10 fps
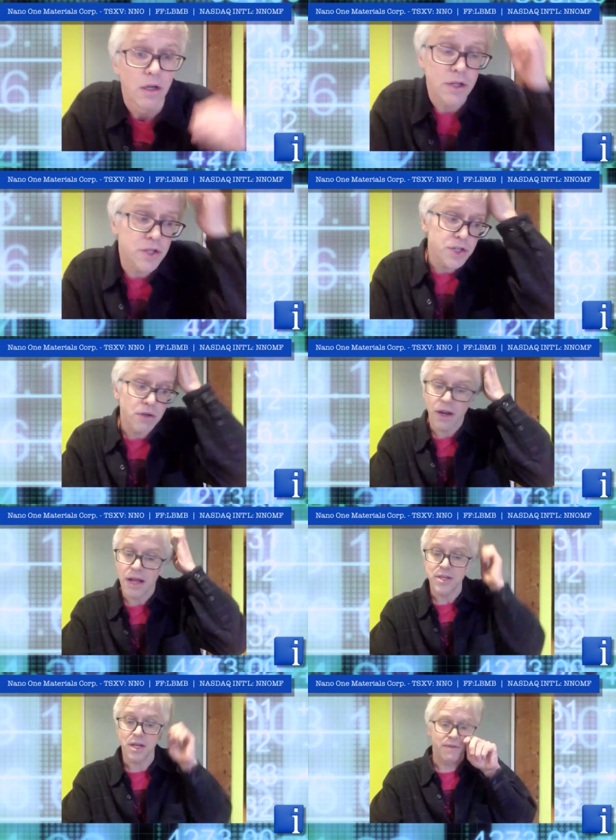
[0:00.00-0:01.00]
It's just a
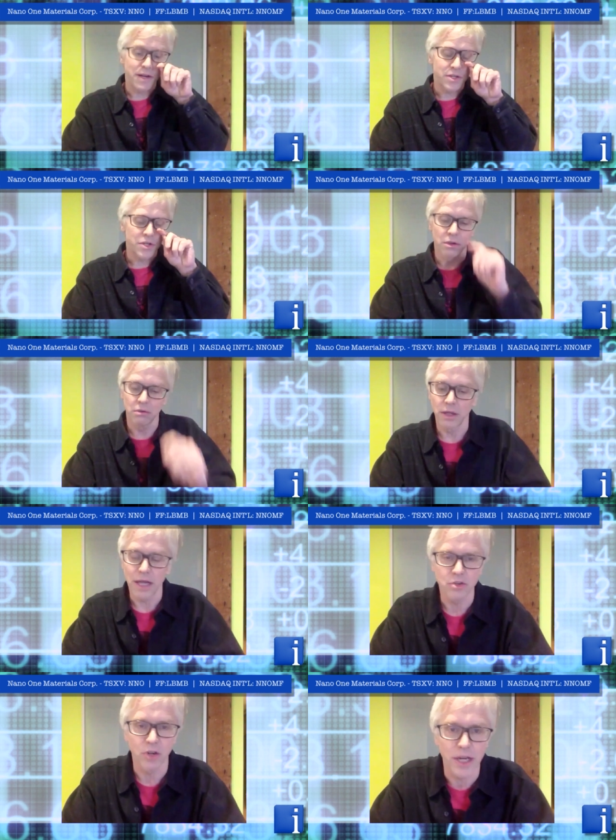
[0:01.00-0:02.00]
it's a conventional
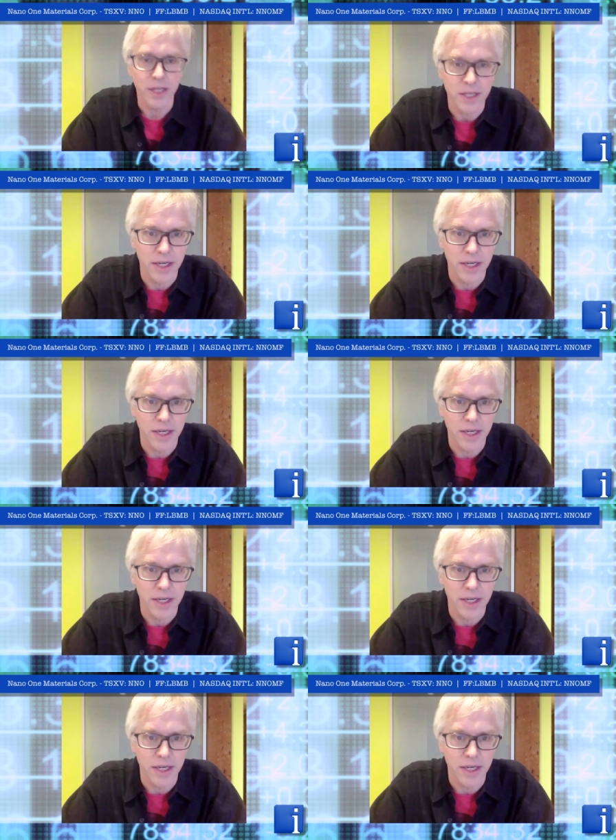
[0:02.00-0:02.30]
electrolyte,